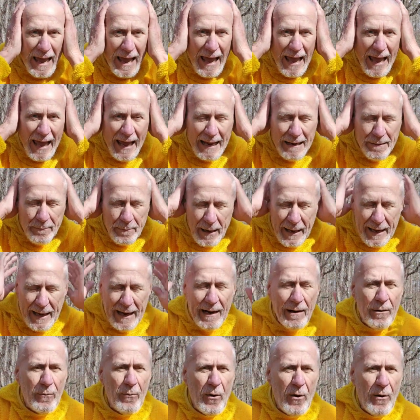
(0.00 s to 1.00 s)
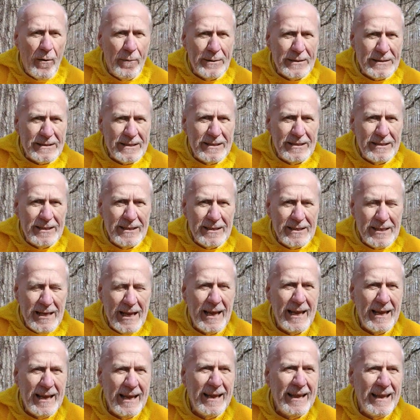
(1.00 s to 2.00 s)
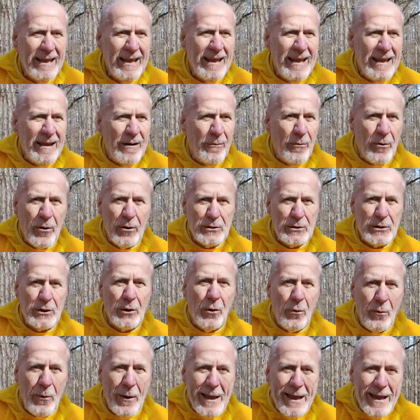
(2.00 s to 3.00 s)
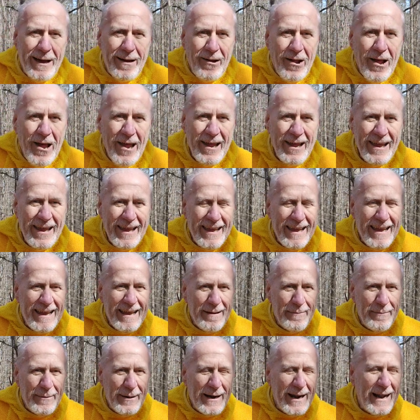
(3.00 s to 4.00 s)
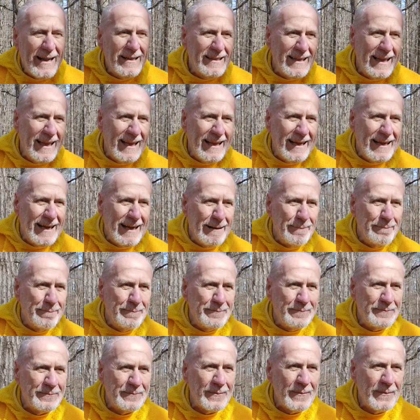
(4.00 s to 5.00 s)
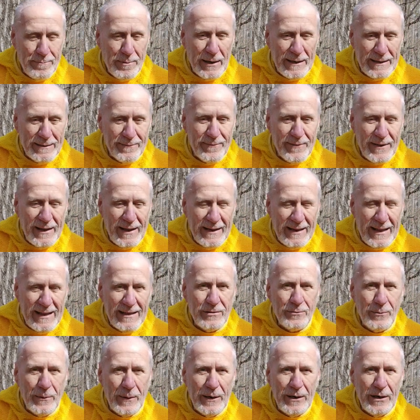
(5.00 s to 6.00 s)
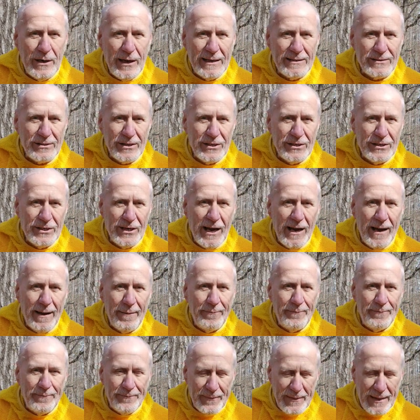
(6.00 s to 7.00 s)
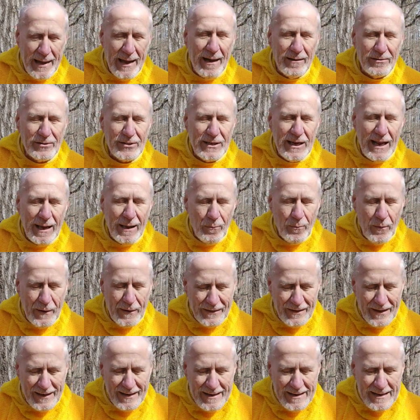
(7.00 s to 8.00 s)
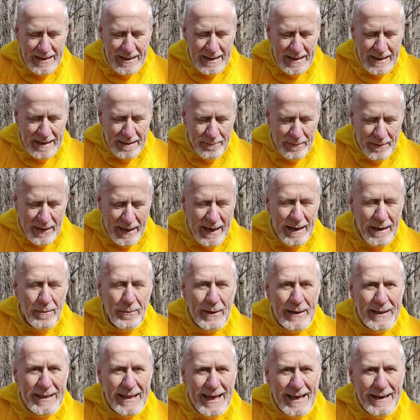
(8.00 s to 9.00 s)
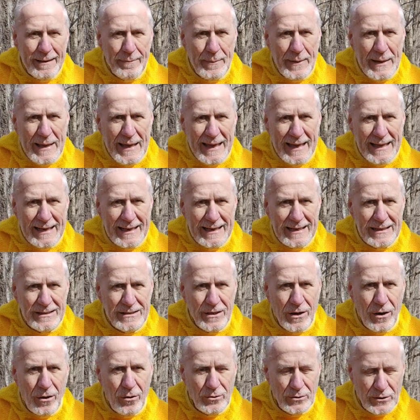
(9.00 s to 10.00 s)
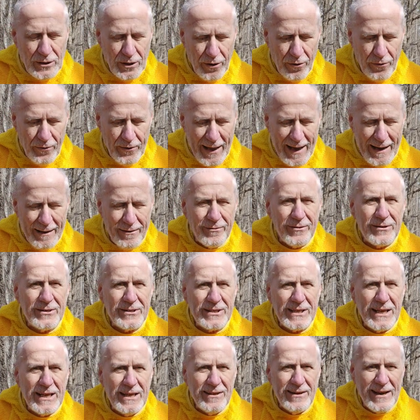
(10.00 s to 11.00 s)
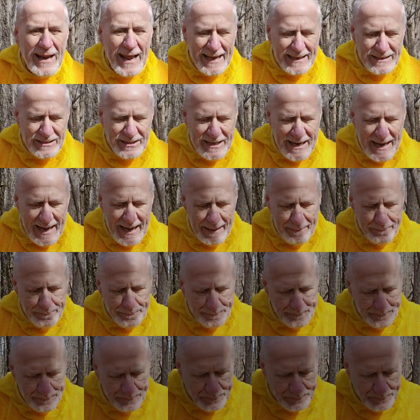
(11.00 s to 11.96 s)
and my air warmers, it just worked so well. But I think, but this one does the job, I'll stick with it. But anyway, that'll be it. Let's close it on out and see you next time.